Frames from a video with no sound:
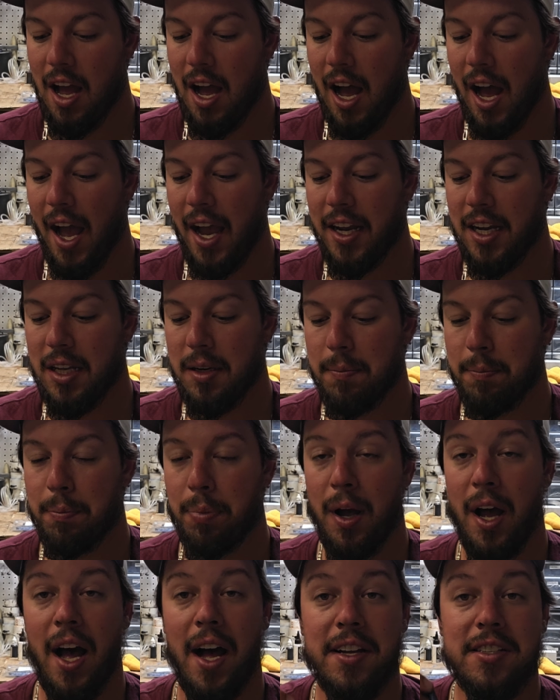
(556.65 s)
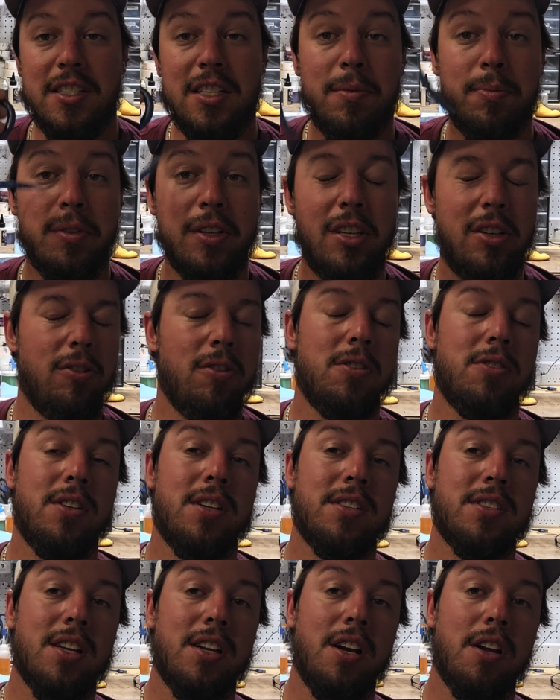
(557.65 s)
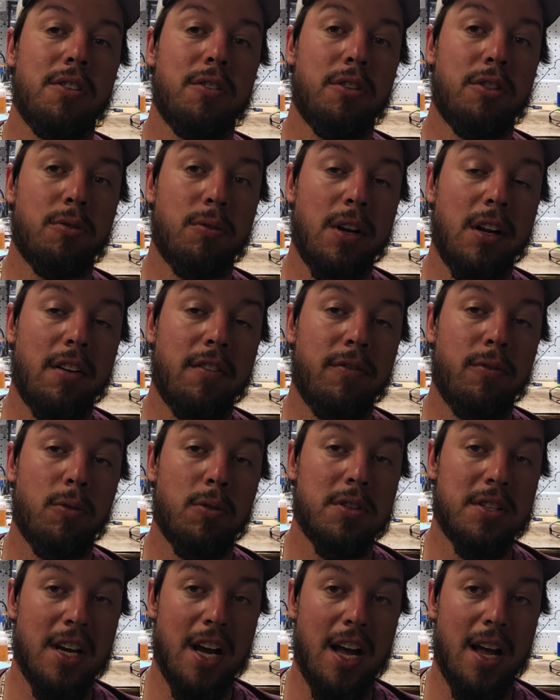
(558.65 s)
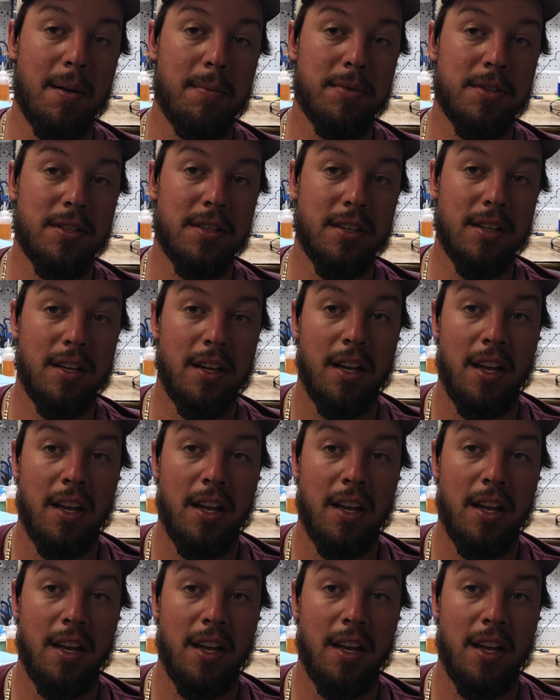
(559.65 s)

I could possibly use this another 3 or 4 times.